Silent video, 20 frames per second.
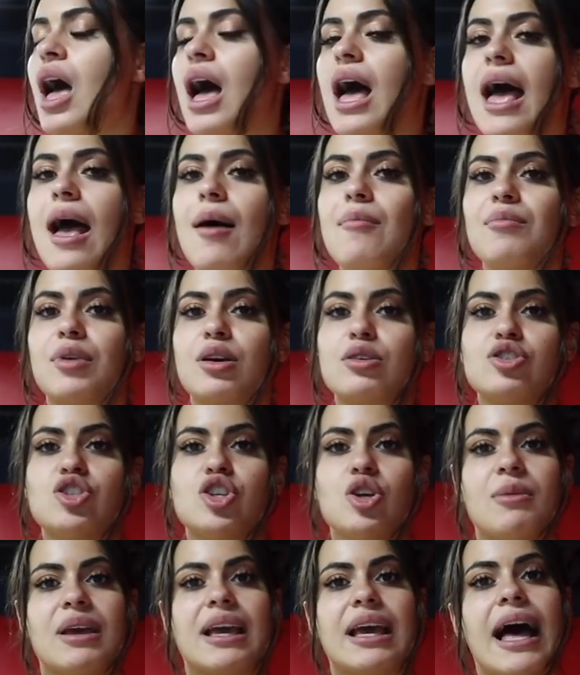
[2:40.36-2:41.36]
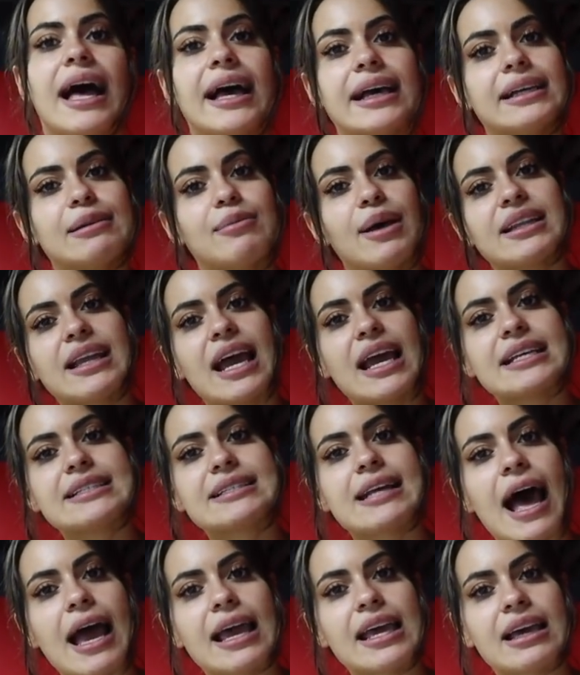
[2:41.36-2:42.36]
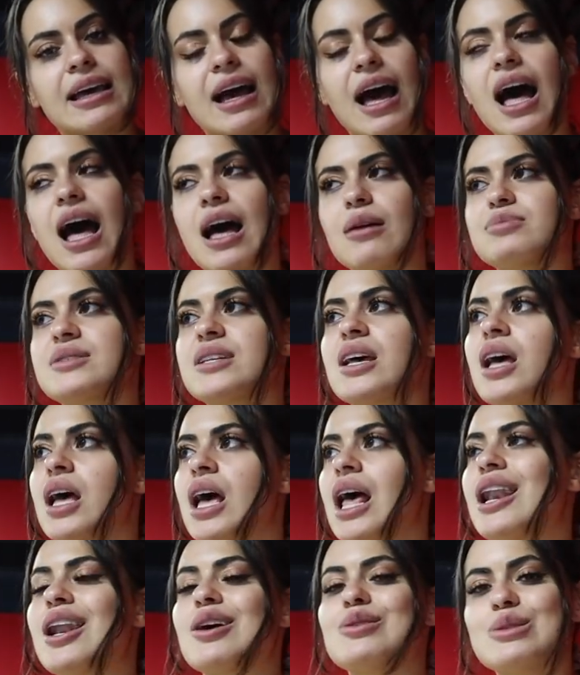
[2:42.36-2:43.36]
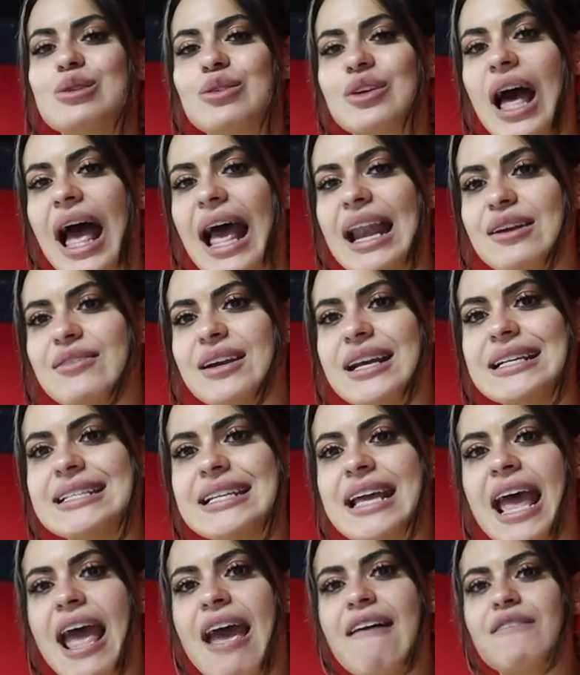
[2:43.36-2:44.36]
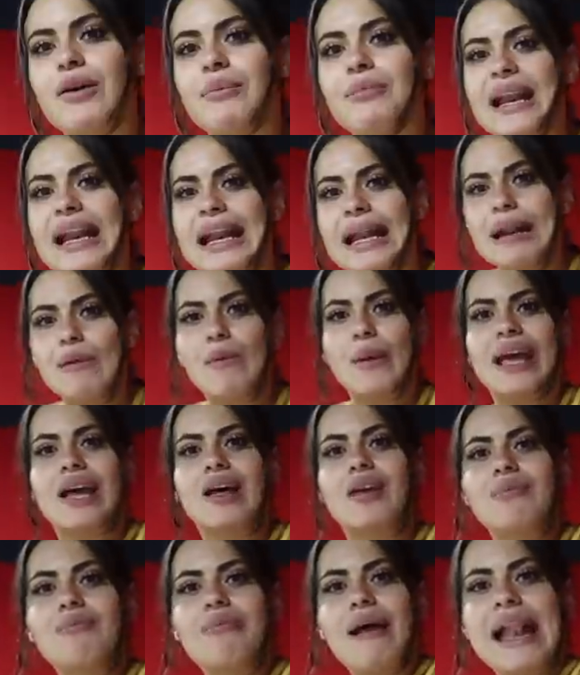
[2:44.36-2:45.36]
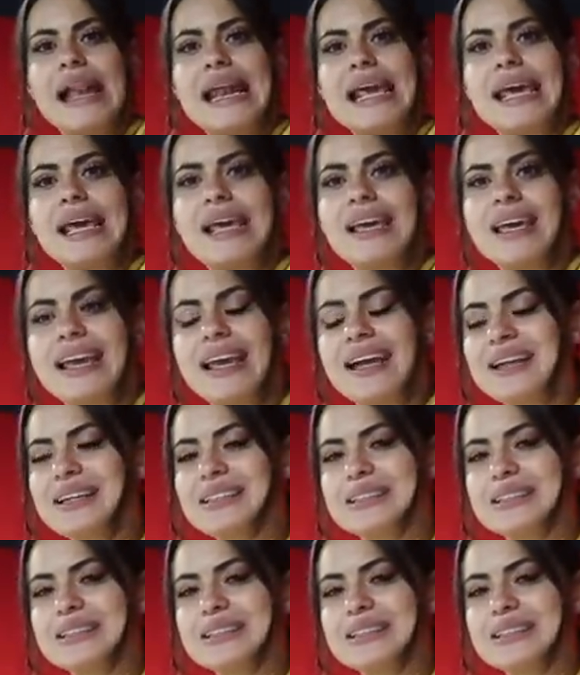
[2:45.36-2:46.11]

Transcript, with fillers: um, consuming high in my diet is high in carbs, loads of calories for my little belly here.